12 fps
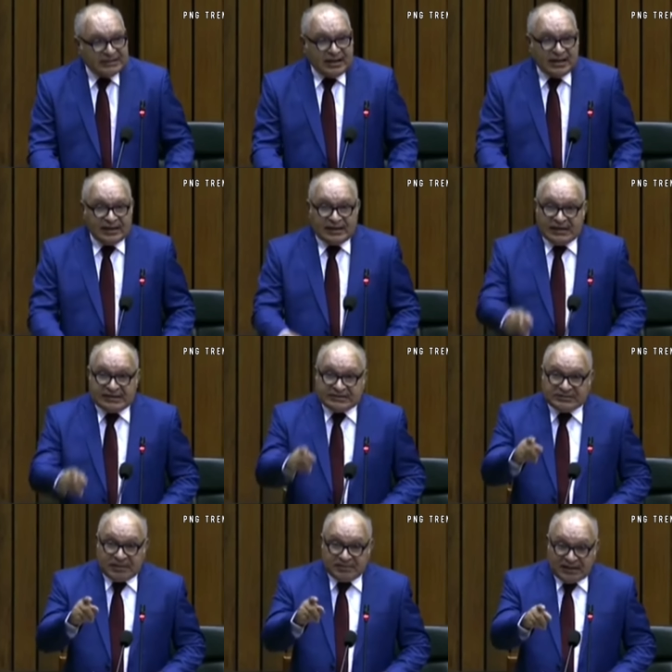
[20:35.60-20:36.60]
at least
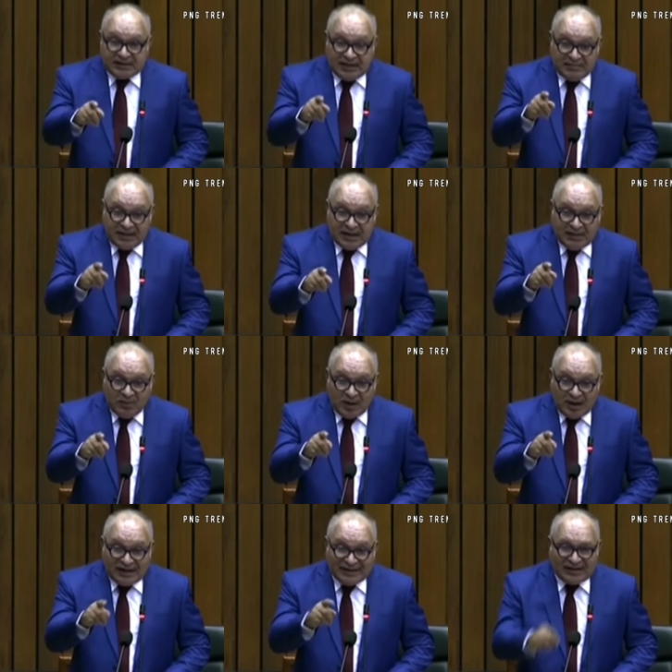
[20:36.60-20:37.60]
some time behind him
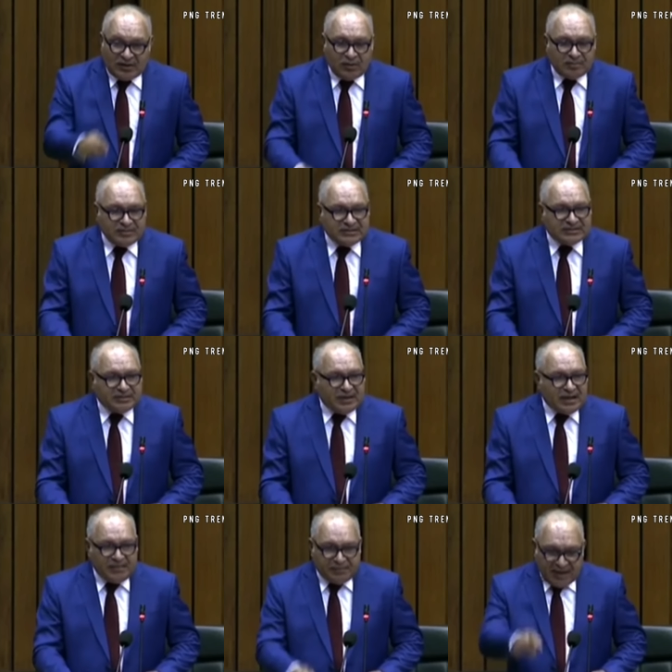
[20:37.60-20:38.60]
warranty go, Mr.
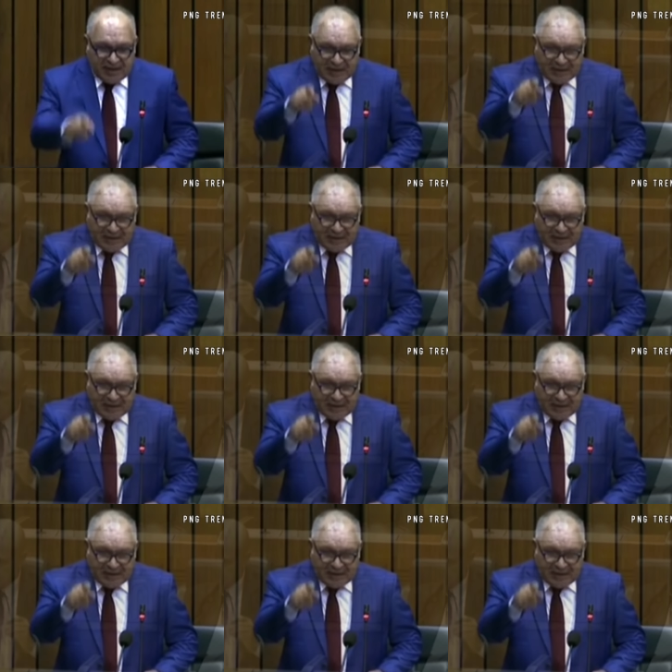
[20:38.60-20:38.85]
Speaker, and Prime